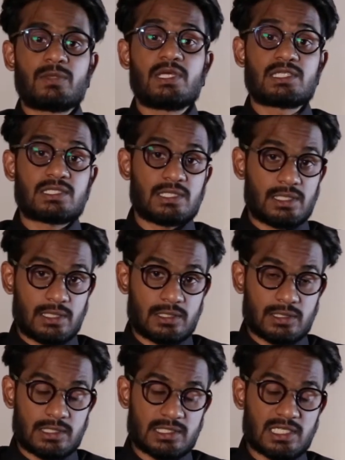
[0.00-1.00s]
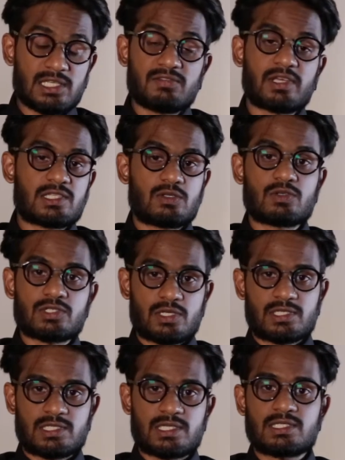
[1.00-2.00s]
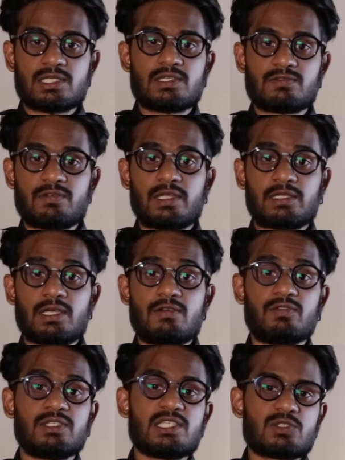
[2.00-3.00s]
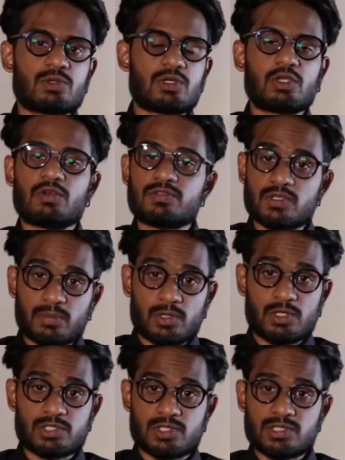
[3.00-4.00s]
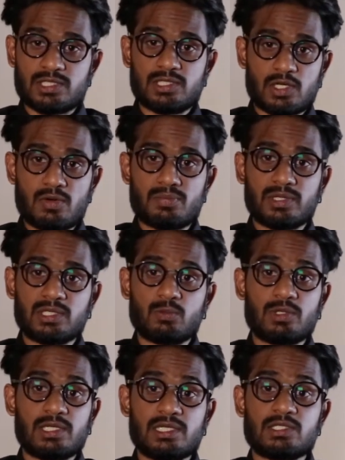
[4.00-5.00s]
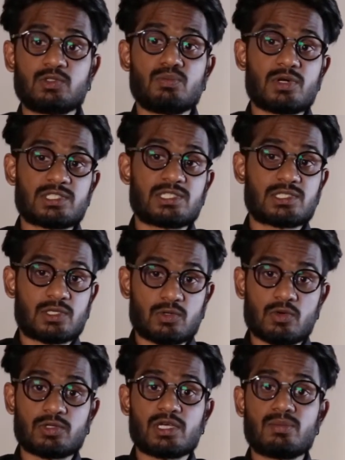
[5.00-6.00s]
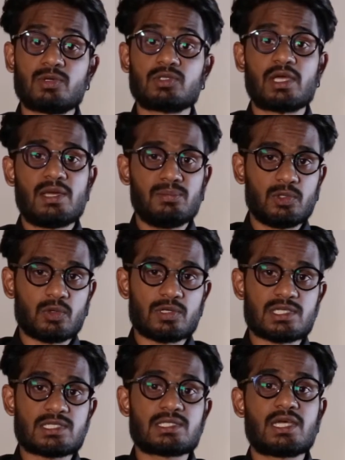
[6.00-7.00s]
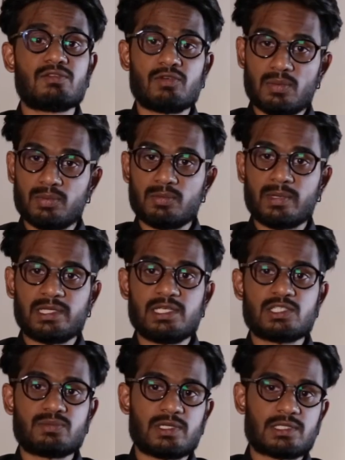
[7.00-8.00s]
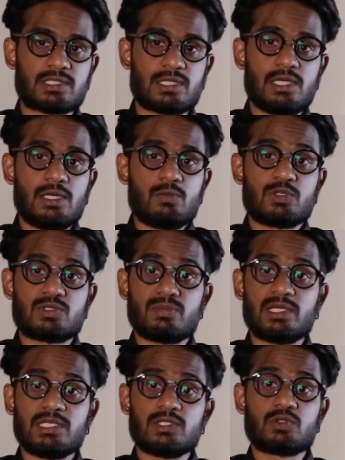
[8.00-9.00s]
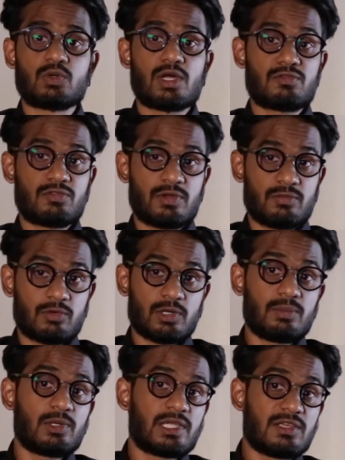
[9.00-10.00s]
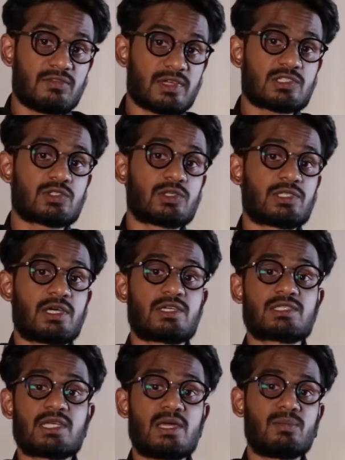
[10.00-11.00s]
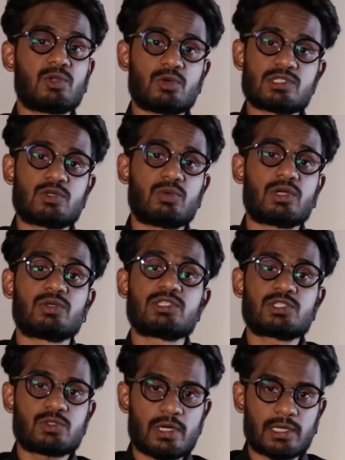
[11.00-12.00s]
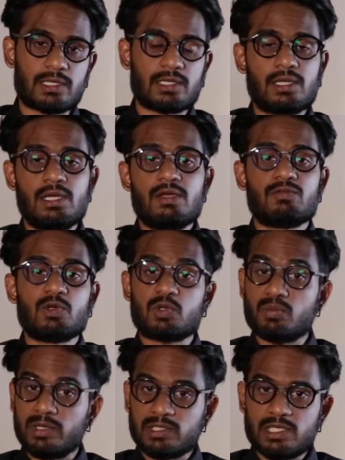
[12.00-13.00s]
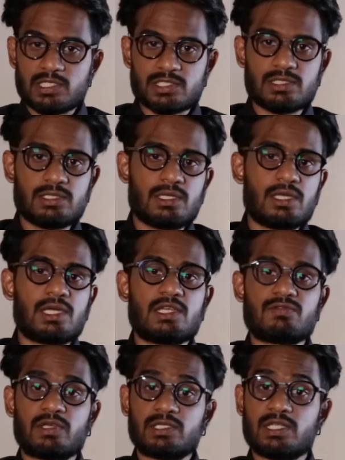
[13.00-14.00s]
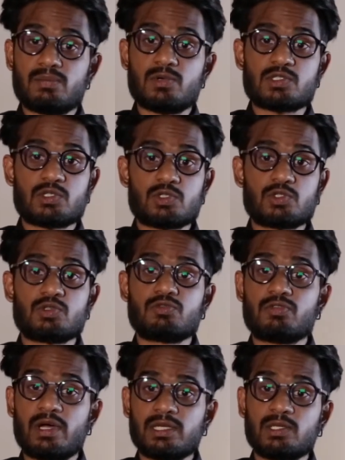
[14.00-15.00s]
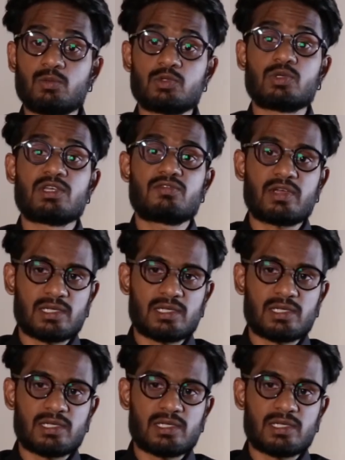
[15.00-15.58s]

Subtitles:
Its significance on success is that the disregard of subcultures in the company will lead to much disaccord among the employees and the upper management, which may lead to unfavorable events such as employees going on a strike. The recommendation is that Debtbusters should find a way to